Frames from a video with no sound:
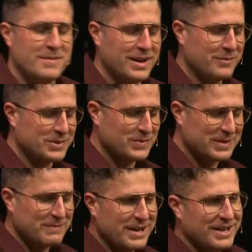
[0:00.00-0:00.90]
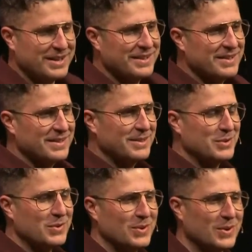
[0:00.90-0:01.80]
I was with my
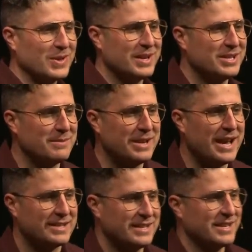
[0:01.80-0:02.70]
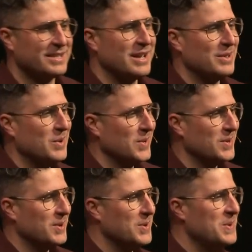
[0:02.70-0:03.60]
little girl at gymnastics not long
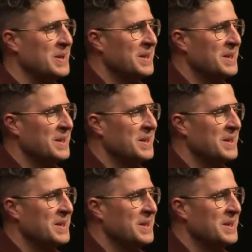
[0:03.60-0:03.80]
ago.